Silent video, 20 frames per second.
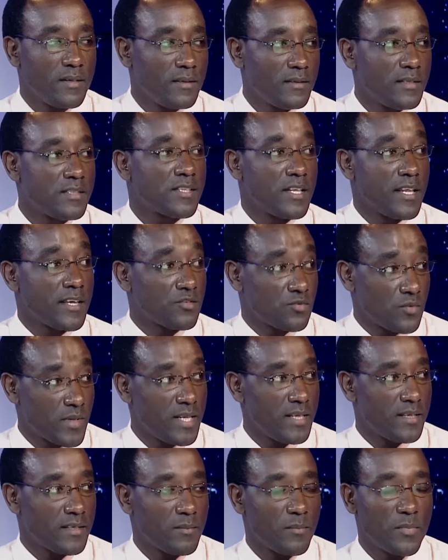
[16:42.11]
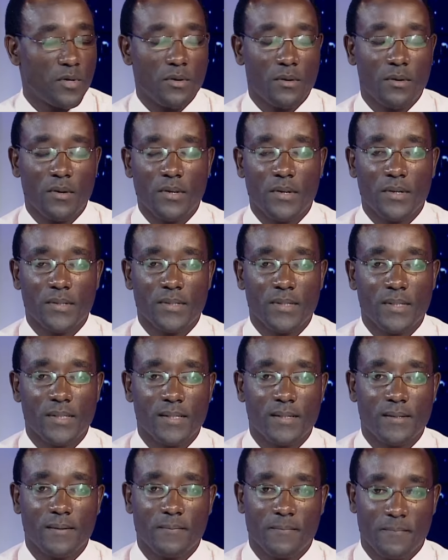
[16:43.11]
this leg swelling
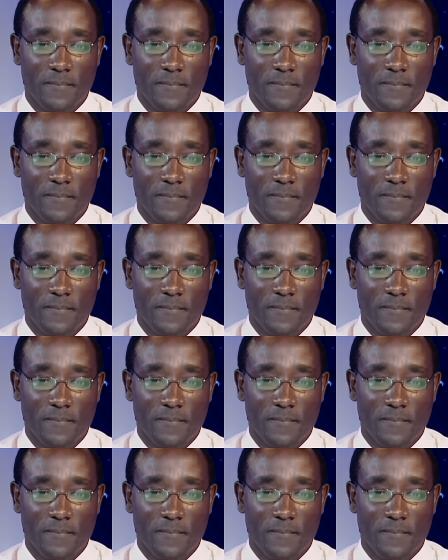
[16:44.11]
podoconiosis.